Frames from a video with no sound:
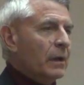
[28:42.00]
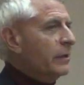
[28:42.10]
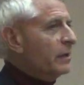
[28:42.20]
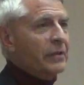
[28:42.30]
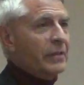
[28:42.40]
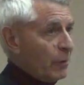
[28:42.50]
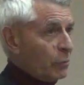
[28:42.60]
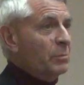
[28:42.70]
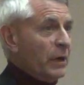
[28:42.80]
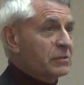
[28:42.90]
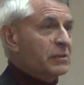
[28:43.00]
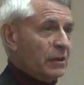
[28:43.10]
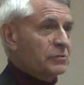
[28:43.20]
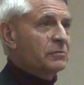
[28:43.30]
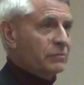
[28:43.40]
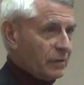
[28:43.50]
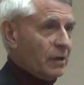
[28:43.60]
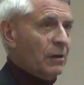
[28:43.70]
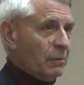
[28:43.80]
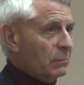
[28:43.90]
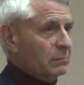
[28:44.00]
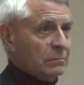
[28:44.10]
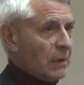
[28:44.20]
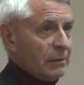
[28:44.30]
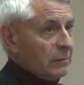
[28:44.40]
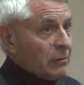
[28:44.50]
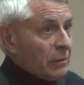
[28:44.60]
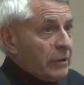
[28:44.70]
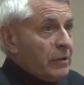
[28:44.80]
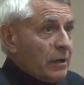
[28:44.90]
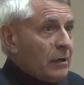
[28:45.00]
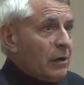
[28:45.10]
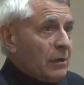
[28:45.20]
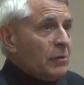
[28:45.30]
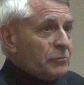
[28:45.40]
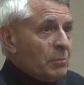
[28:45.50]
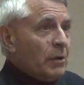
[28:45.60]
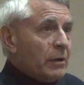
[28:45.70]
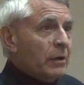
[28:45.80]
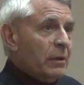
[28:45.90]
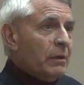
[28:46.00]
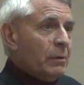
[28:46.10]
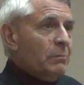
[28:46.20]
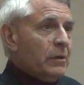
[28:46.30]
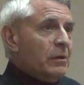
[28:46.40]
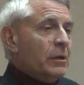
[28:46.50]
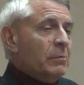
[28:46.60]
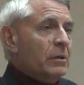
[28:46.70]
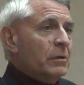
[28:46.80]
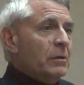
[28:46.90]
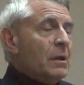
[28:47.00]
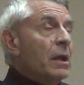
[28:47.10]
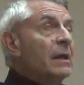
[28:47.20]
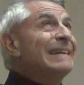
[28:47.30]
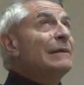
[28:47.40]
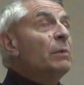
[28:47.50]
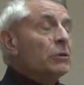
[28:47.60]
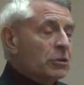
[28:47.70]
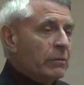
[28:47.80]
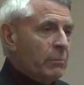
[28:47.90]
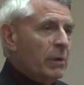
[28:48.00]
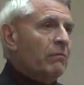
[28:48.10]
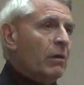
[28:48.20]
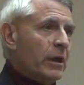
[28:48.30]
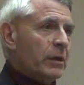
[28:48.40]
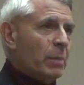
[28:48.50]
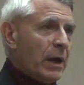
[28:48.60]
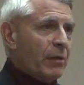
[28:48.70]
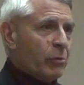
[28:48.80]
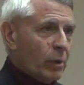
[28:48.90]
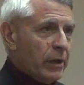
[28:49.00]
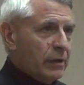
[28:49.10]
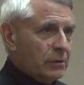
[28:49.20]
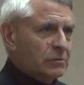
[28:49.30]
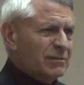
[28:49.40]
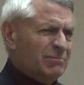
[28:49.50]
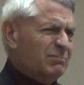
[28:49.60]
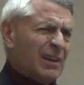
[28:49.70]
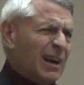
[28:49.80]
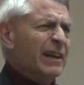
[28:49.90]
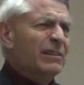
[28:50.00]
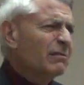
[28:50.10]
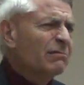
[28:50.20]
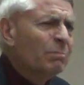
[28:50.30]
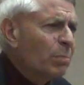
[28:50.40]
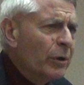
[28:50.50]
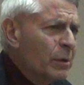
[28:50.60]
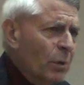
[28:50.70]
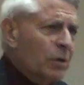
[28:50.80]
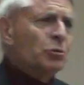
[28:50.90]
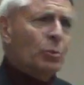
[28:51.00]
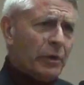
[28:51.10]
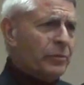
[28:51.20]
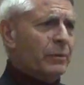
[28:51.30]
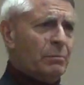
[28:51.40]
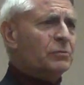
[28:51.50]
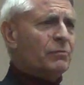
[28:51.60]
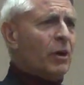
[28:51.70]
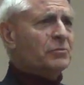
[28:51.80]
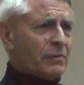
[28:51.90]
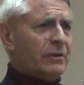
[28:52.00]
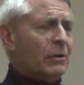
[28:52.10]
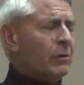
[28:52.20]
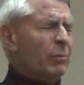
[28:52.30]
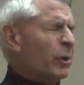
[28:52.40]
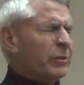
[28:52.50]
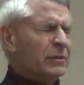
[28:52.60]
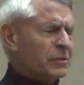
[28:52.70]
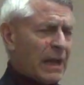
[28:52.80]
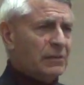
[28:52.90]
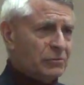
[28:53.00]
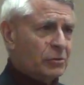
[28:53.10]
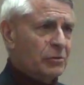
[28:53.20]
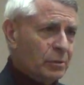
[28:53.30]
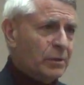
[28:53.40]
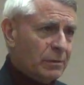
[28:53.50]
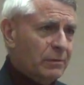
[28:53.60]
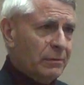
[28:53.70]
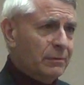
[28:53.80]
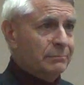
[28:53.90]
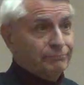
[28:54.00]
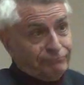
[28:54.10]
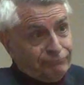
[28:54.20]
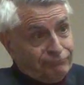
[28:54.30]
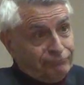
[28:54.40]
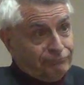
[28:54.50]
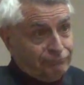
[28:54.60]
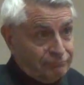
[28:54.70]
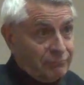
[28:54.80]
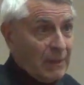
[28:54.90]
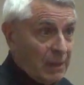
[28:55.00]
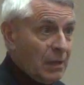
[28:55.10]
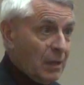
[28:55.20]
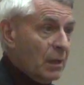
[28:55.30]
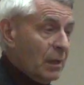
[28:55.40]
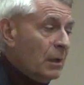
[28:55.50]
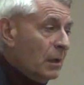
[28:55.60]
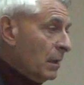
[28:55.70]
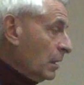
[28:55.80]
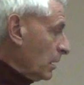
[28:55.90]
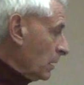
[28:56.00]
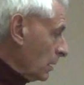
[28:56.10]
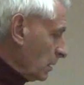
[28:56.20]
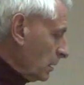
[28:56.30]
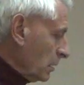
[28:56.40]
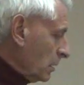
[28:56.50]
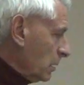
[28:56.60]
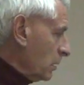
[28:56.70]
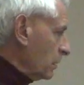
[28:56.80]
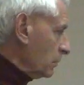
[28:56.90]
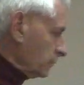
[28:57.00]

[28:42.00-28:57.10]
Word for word: and, and that would make sense, um, I, you know, in, ultimately, that inhib, in, inhibition of the mevalonic pathway is kind of pretty much what the bisphosphonate, or what the statins are doing. Correct. Okay, thank you. Thank you. Thank